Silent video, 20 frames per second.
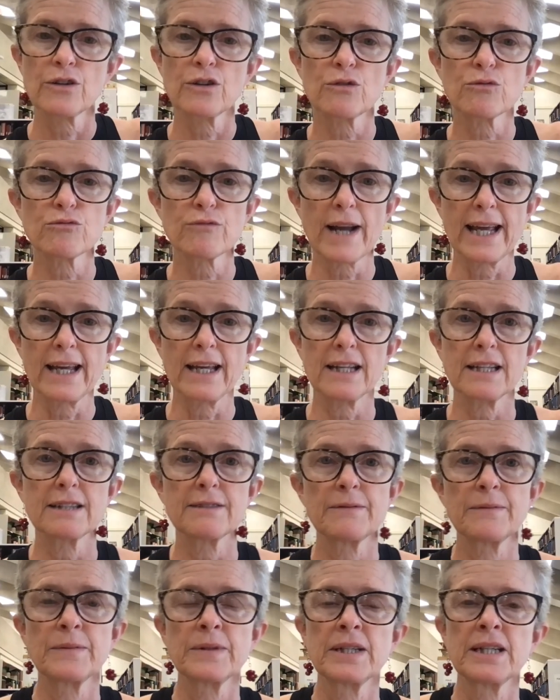Great.
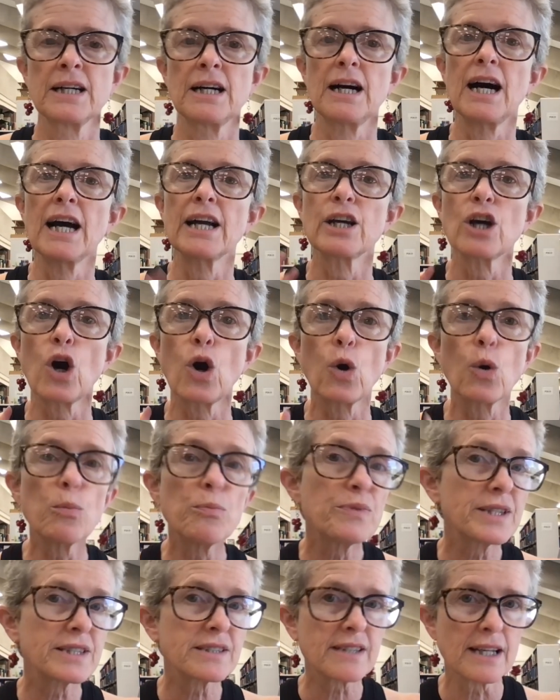I
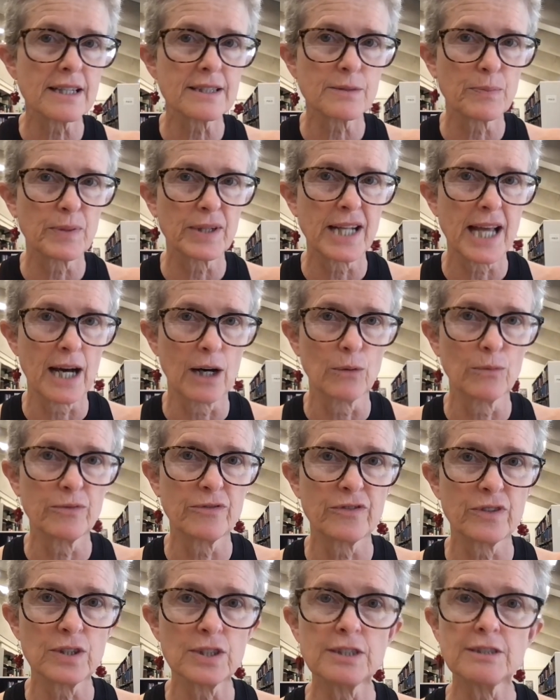hope this has been
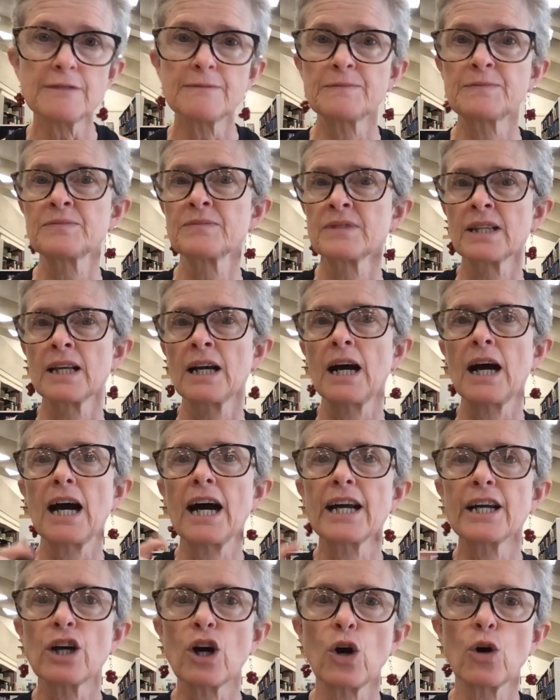helpful.
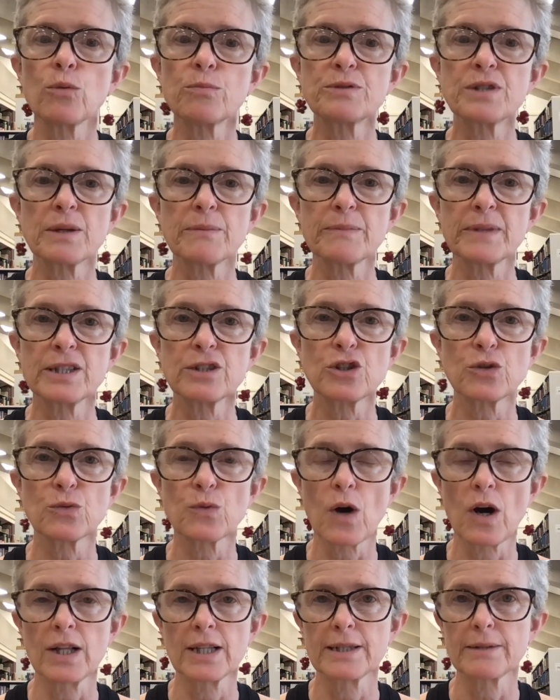I hope to meet
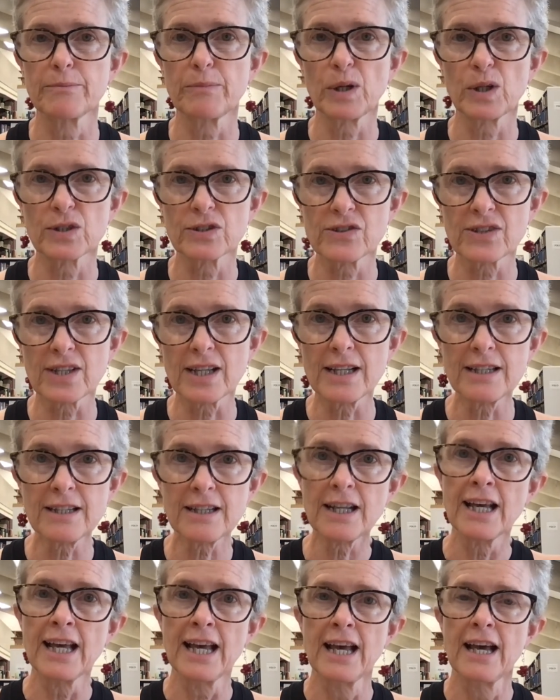you all in person.
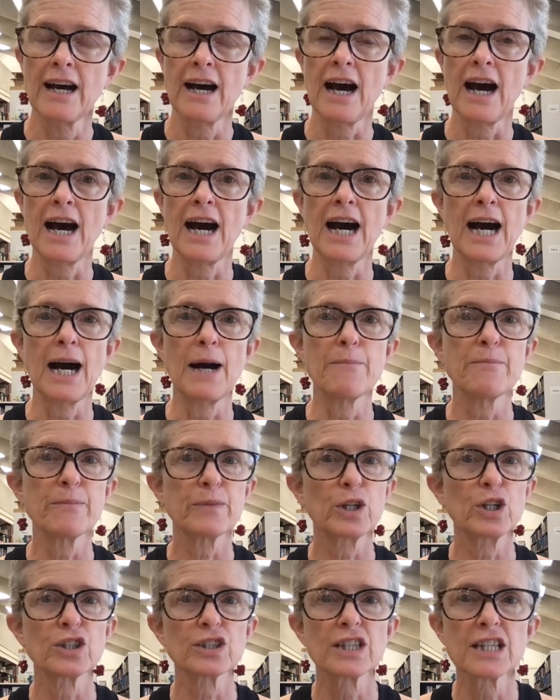
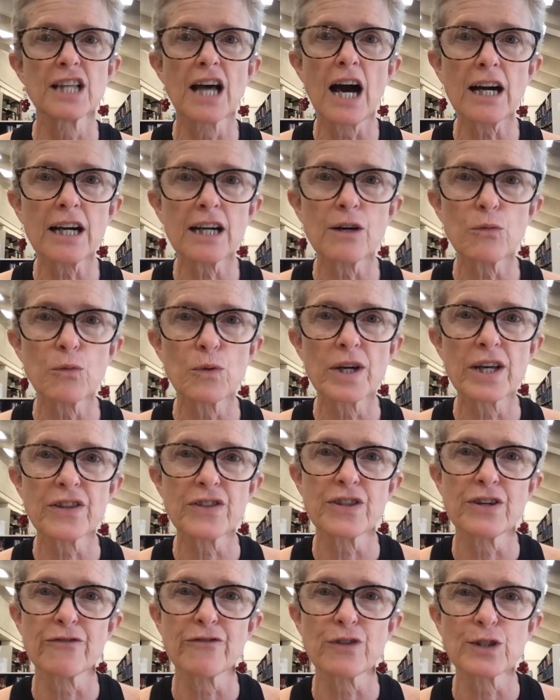Good luck
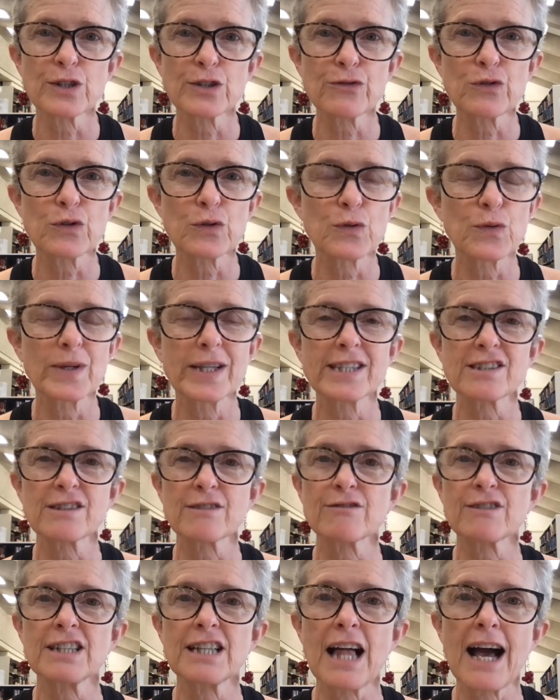with the first few weeks
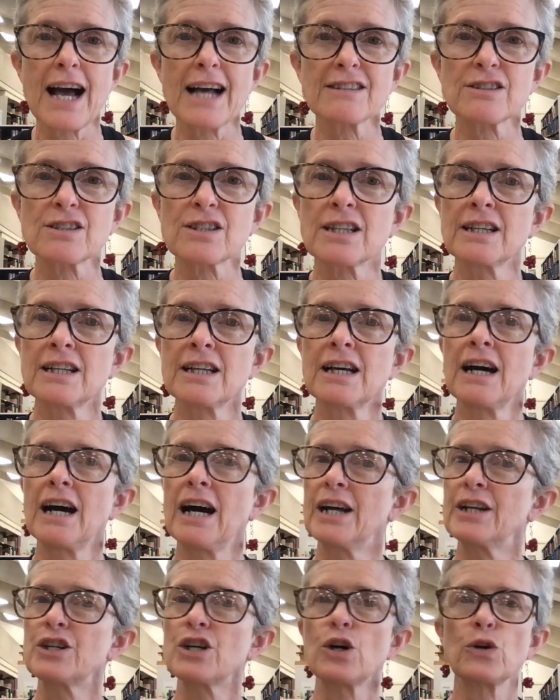of class.
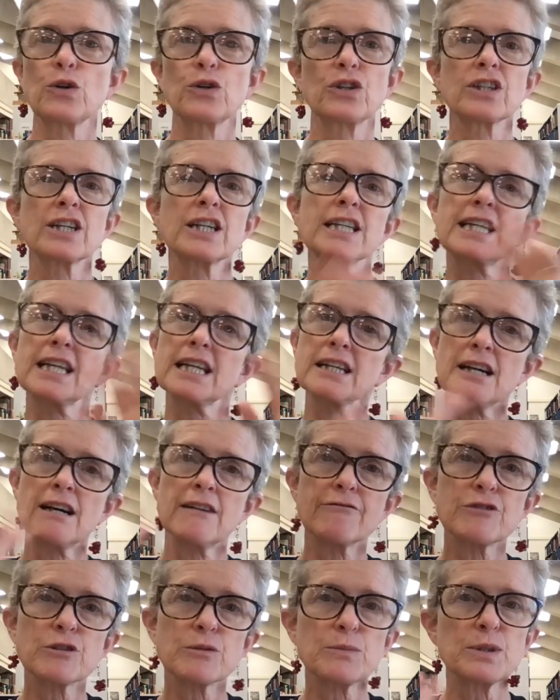I know you're going to get
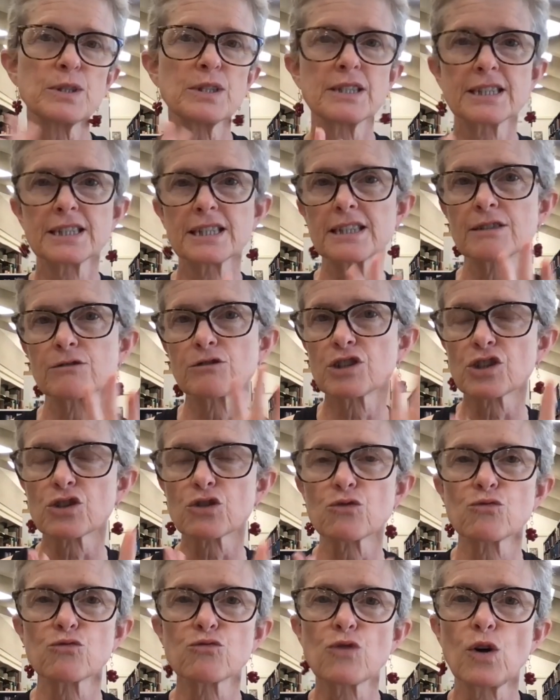comfortable and
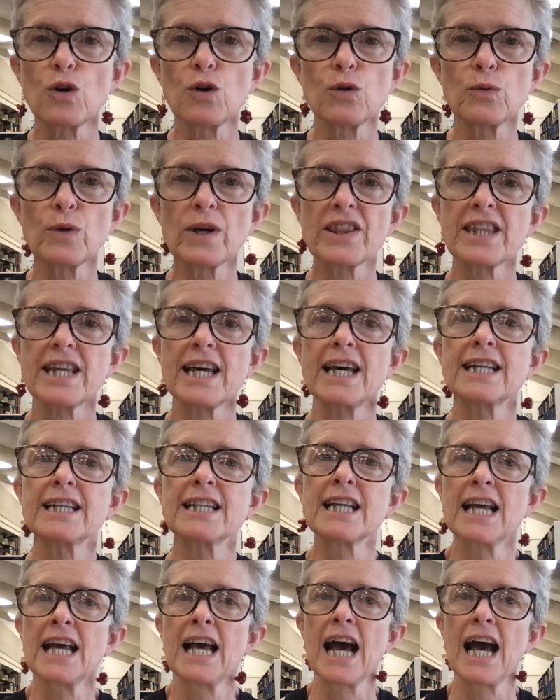just roll with it.
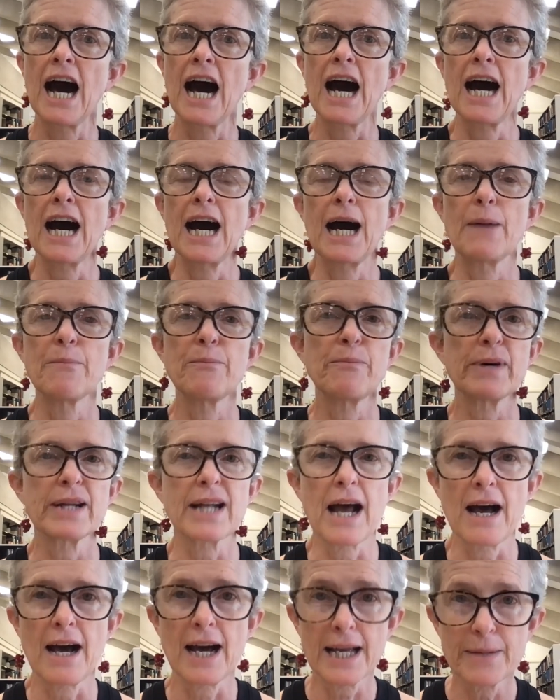But
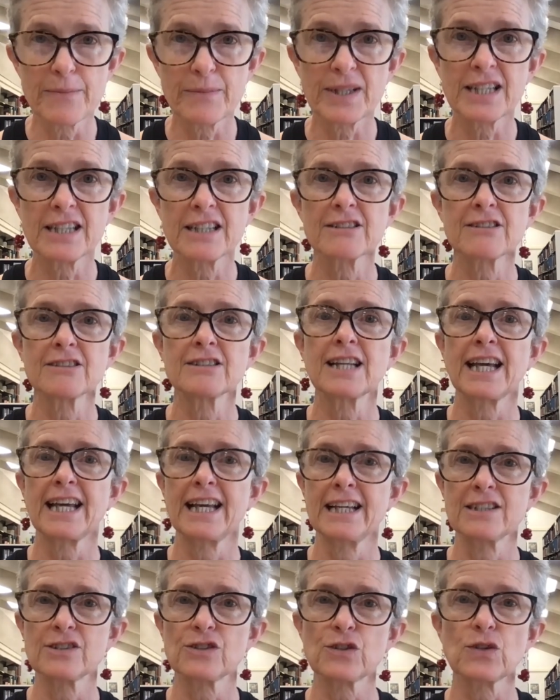I am here to
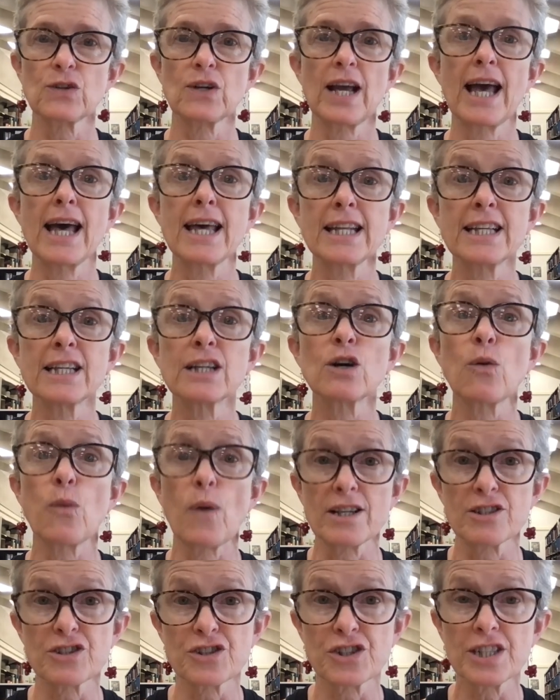answer any
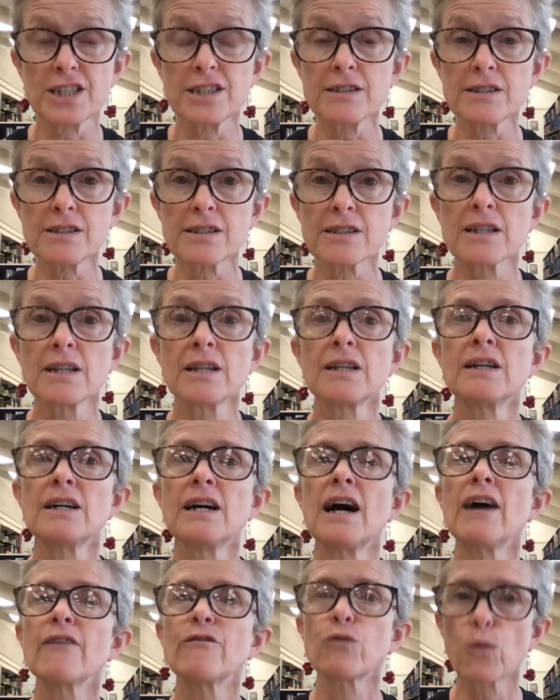questions.
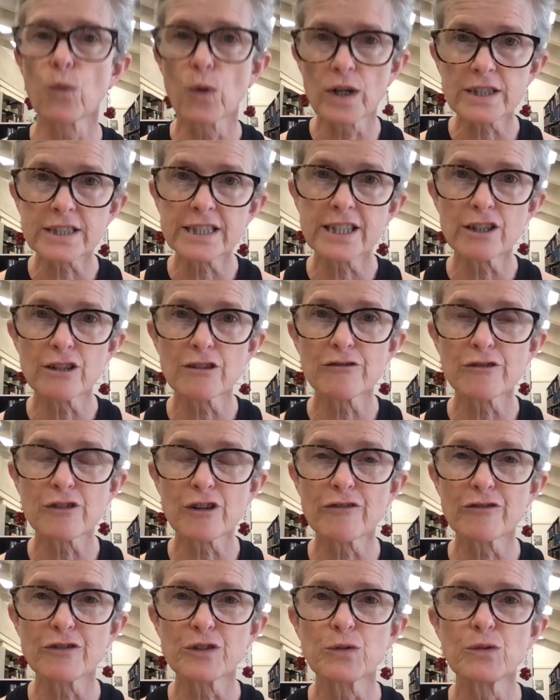I've worked here for
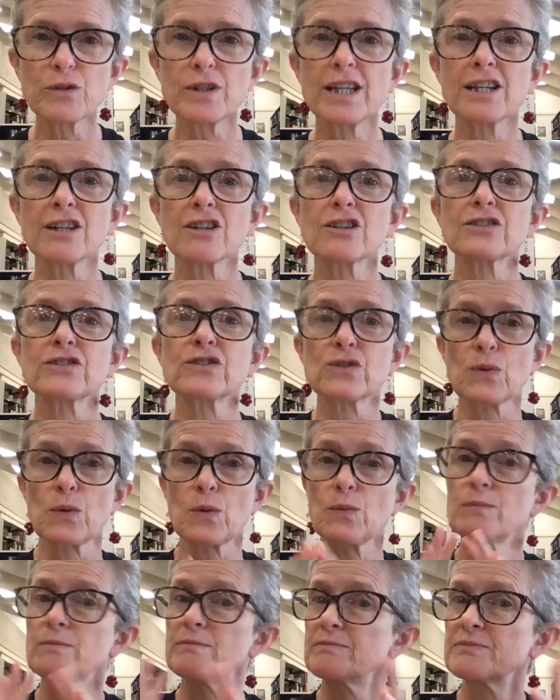a few years,
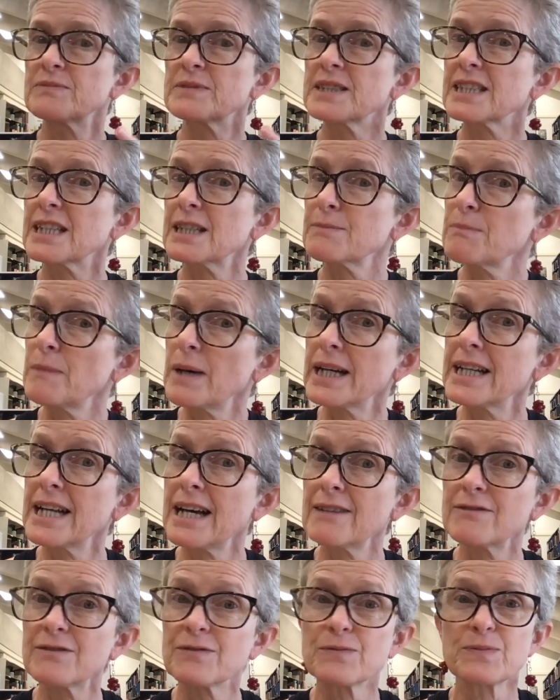so you might
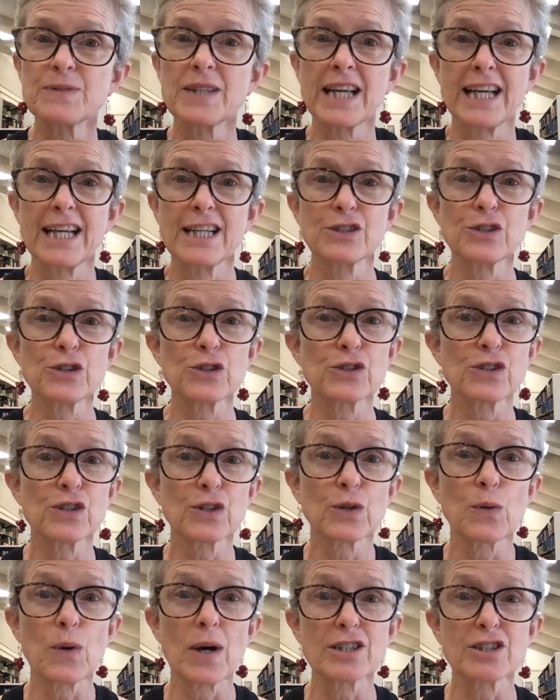have the answers
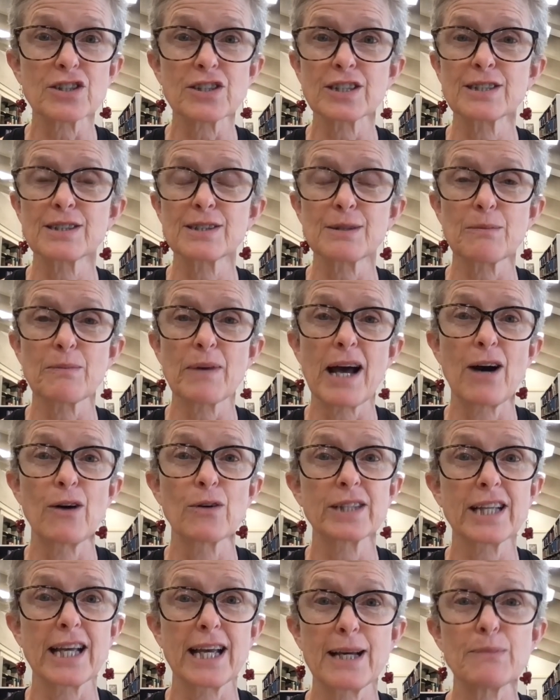to questions
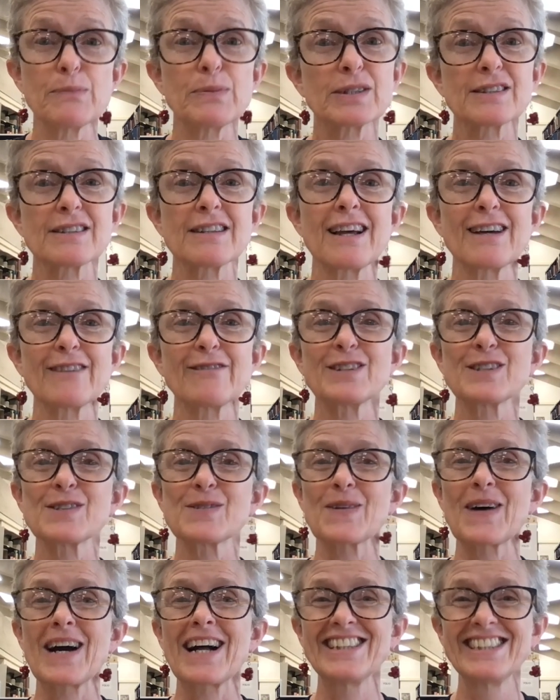about campus life as
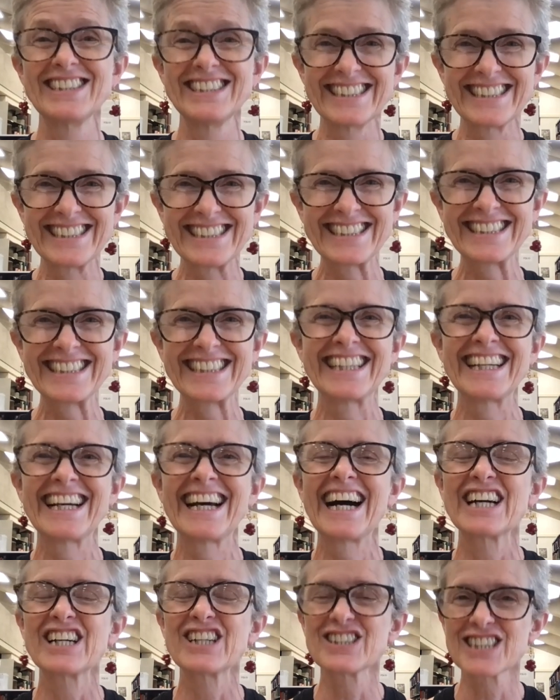well.
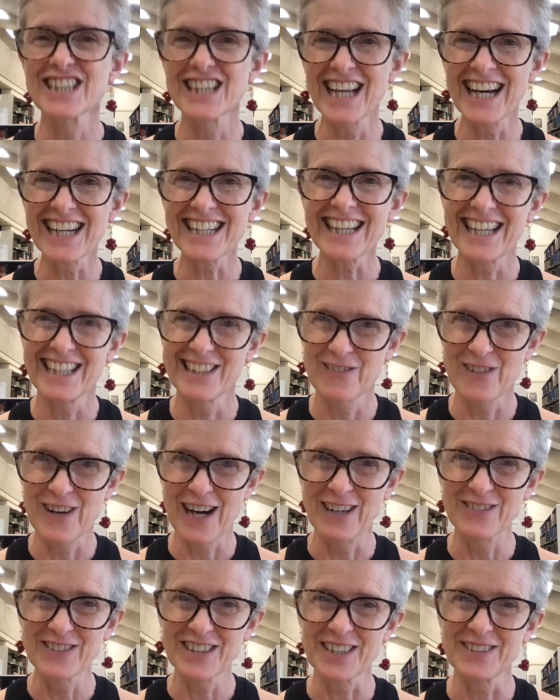Good luck and
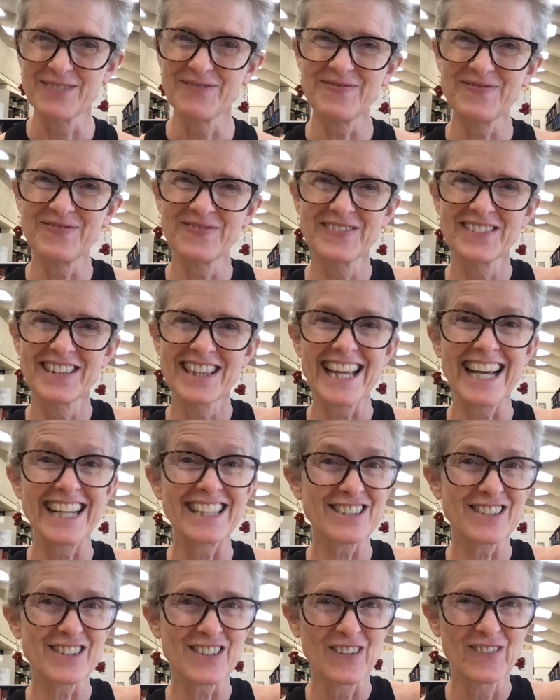welcome.
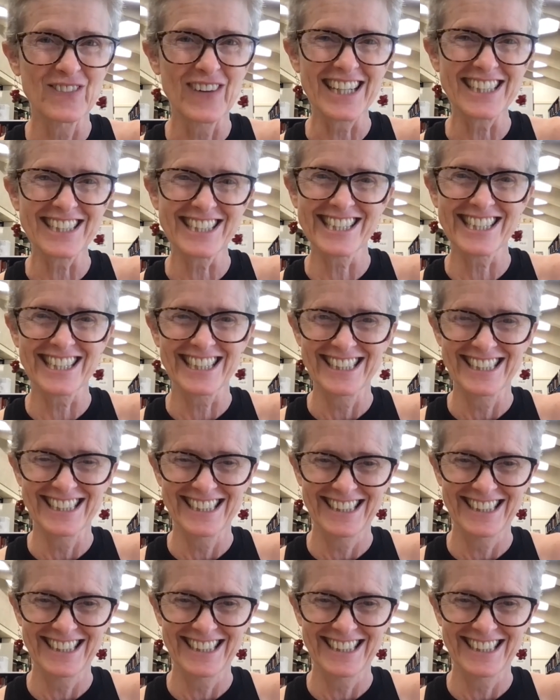Thanks so much.